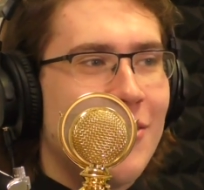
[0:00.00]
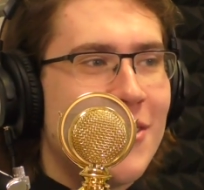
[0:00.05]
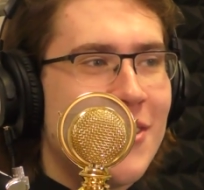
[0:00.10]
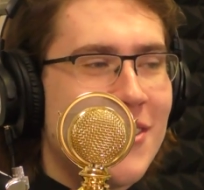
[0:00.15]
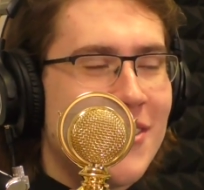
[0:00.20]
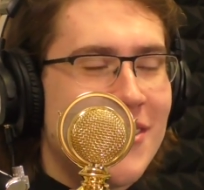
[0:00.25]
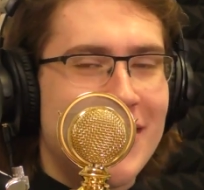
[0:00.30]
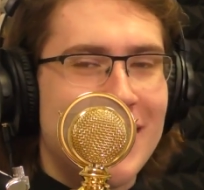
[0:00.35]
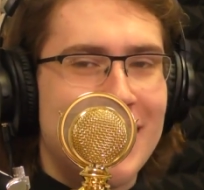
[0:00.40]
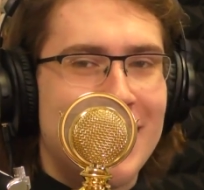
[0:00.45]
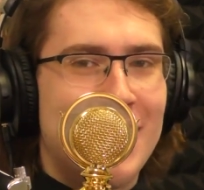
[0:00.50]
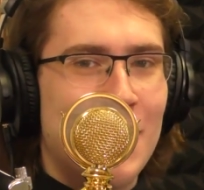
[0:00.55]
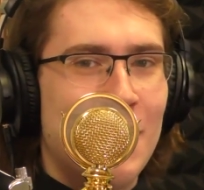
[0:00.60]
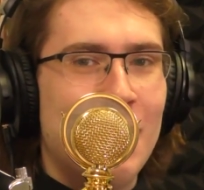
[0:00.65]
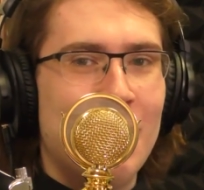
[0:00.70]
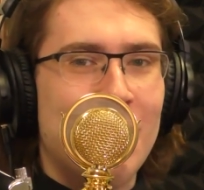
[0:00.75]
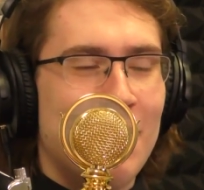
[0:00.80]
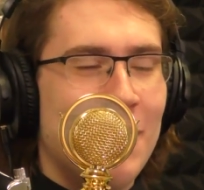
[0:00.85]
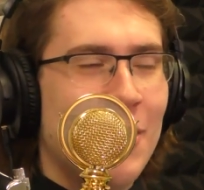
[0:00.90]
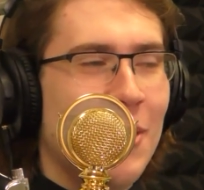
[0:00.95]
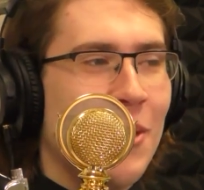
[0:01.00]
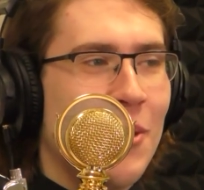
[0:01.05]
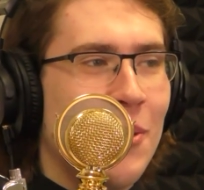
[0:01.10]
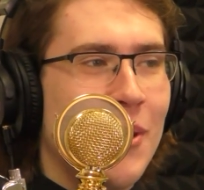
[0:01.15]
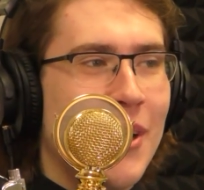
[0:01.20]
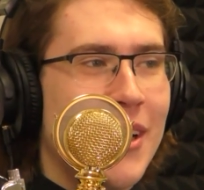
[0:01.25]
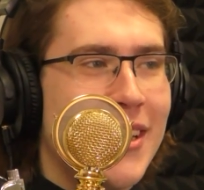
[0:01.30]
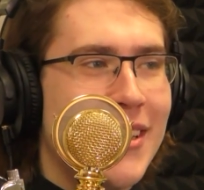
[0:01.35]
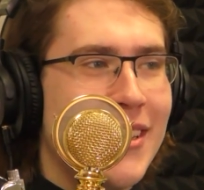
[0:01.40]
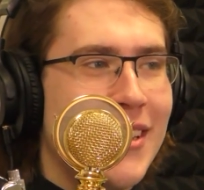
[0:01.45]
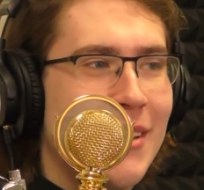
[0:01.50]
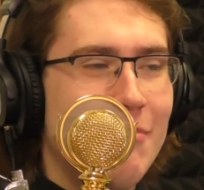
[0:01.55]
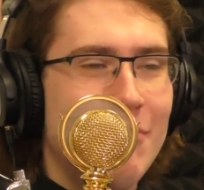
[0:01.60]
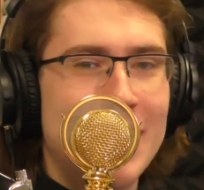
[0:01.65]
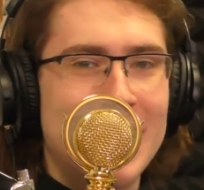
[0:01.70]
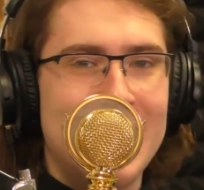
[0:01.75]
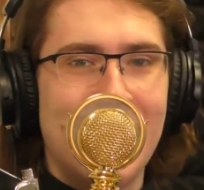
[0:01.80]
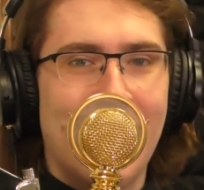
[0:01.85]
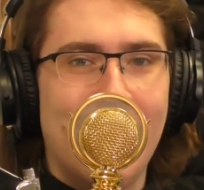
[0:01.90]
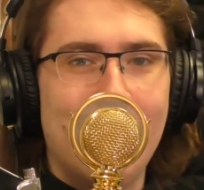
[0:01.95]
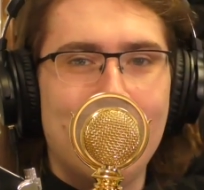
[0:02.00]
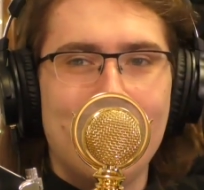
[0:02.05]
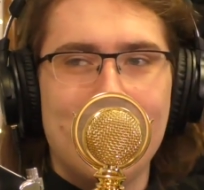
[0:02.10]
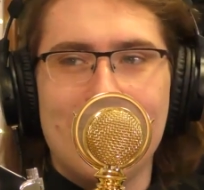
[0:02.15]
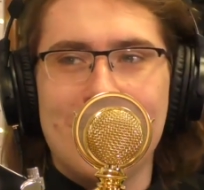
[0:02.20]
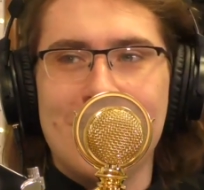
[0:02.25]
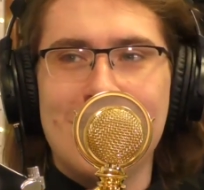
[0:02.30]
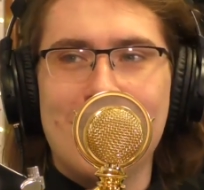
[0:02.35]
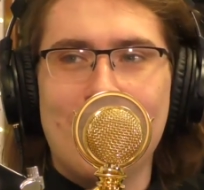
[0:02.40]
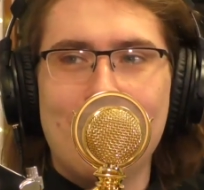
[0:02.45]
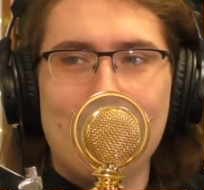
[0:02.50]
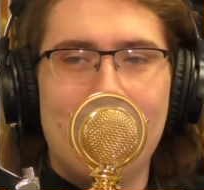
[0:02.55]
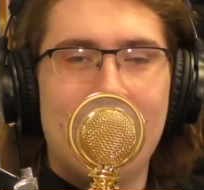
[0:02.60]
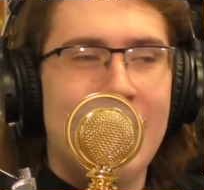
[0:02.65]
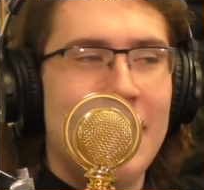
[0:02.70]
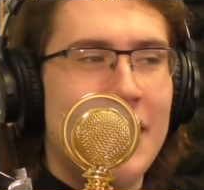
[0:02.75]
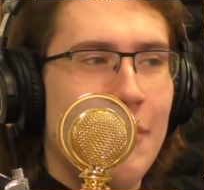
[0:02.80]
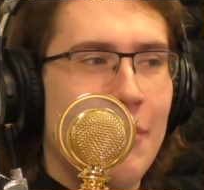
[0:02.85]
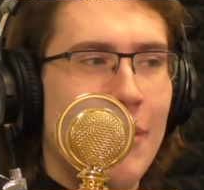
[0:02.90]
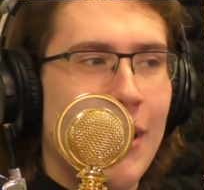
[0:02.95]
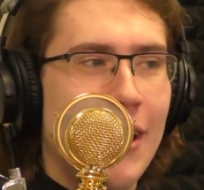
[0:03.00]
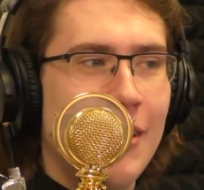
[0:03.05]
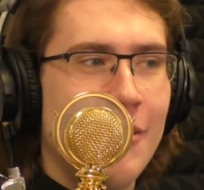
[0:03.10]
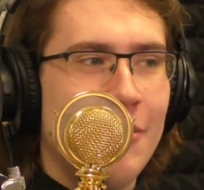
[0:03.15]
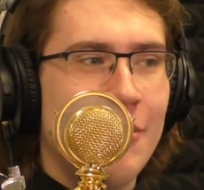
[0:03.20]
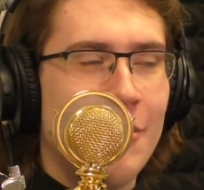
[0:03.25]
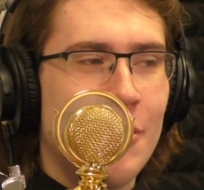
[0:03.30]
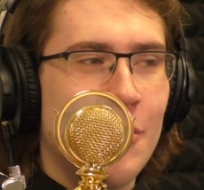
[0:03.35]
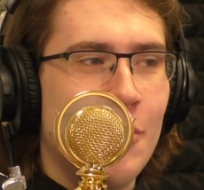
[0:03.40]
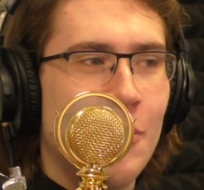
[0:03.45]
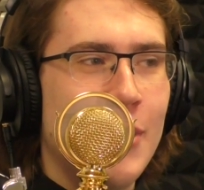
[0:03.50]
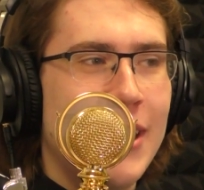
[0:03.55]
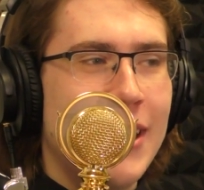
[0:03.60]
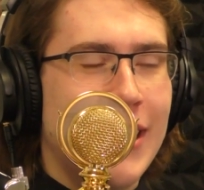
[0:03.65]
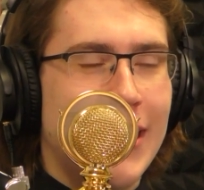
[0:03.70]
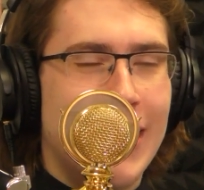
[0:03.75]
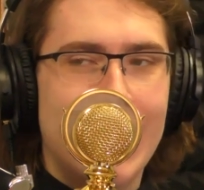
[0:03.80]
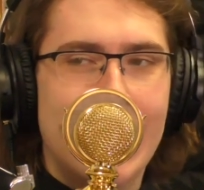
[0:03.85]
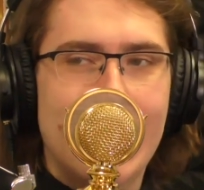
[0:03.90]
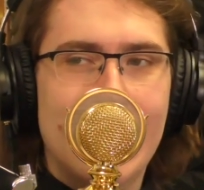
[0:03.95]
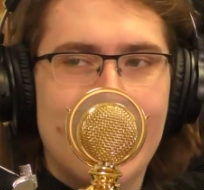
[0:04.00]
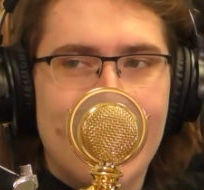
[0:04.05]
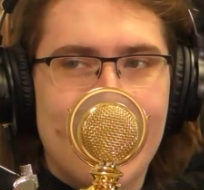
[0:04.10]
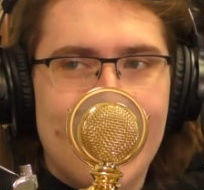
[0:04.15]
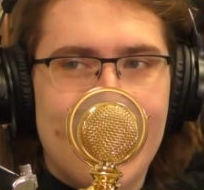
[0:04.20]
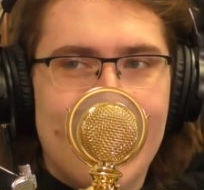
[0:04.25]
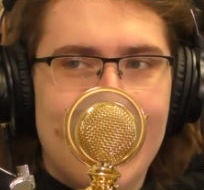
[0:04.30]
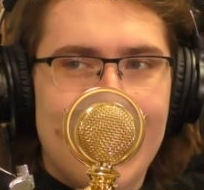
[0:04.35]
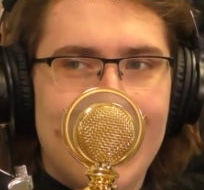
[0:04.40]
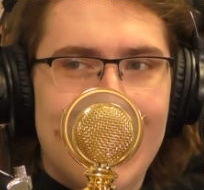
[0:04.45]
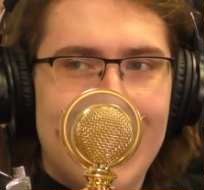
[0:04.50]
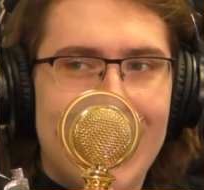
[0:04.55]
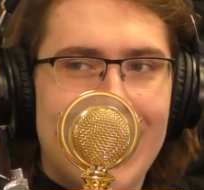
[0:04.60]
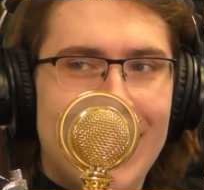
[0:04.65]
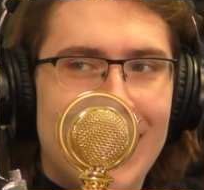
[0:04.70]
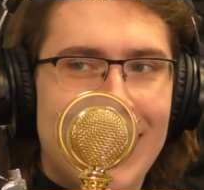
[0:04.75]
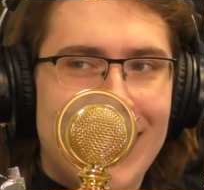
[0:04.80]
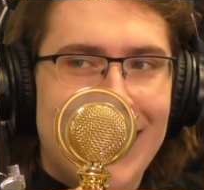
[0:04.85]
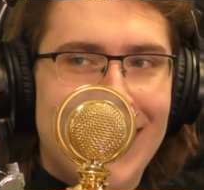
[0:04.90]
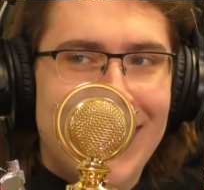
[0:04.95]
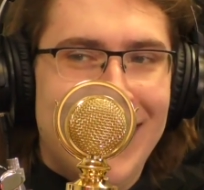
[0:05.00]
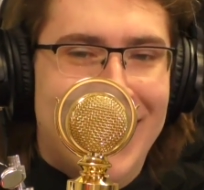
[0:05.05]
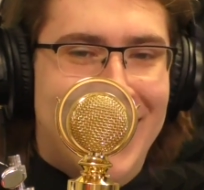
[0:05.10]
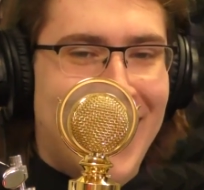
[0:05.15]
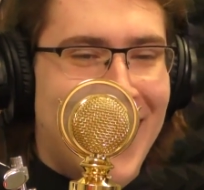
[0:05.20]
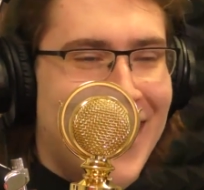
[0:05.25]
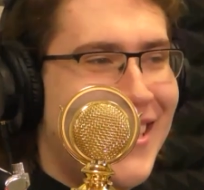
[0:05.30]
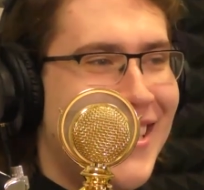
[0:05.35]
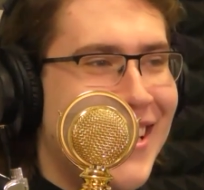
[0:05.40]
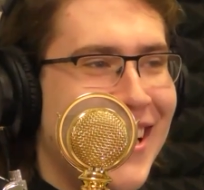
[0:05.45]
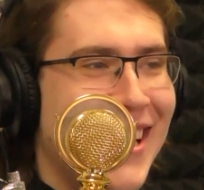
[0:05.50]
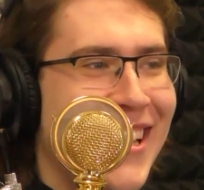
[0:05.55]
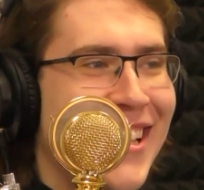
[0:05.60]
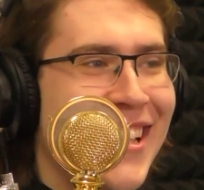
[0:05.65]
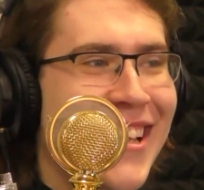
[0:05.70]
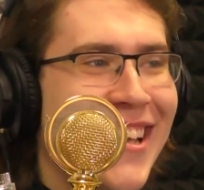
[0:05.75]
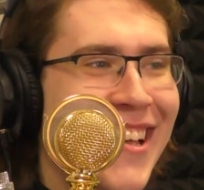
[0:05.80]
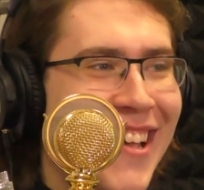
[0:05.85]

Just do it real quick and then be done with it and don't think about it for a week. That's it.